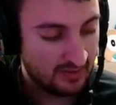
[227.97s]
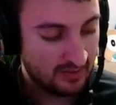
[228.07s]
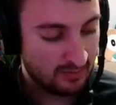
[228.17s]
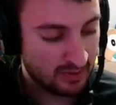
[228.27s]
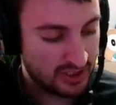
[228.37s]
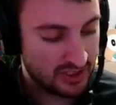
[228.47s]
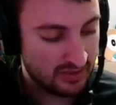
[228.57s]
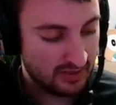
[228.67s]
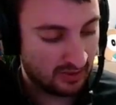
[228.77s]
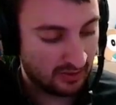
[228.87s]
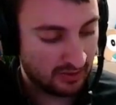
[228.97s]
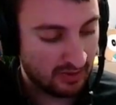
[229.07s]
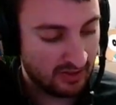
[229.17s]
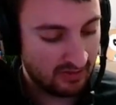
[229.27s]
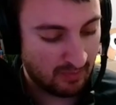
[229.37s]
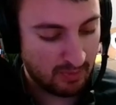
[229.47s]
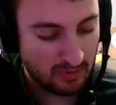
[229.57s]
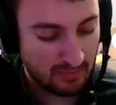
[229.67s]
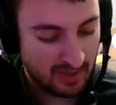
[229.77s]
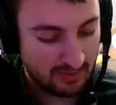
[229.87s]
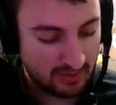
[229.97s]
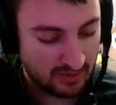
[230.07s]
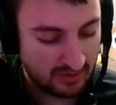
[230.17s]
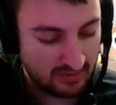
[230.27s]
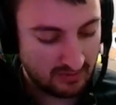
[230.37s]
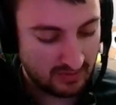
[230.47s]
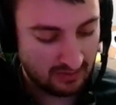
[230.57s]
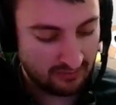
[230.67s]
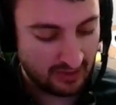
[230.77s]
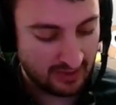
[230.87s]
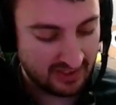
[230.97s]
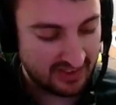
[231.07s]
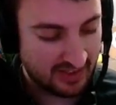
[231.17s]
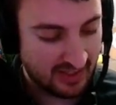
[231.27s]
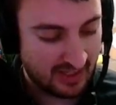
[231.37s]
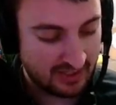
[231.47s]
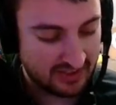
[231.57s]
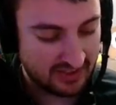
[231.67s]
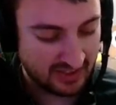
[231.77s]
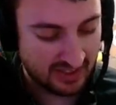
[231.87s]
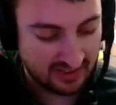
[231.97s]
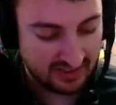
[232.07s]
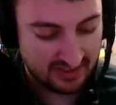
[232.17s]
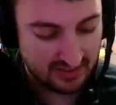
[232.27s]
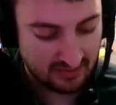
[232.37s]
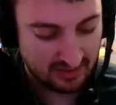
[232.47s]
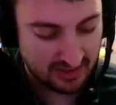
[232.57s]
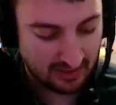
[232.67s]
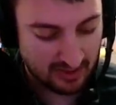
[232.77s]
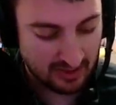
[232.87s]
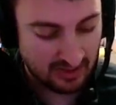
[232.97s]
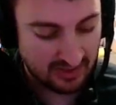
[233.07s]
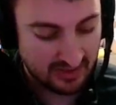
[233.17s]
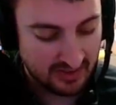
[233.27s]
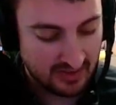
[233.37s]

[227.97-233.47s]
which, you know, you'd rather have a Pokemon, but I figured I'd send that just in case. We'll see how it does.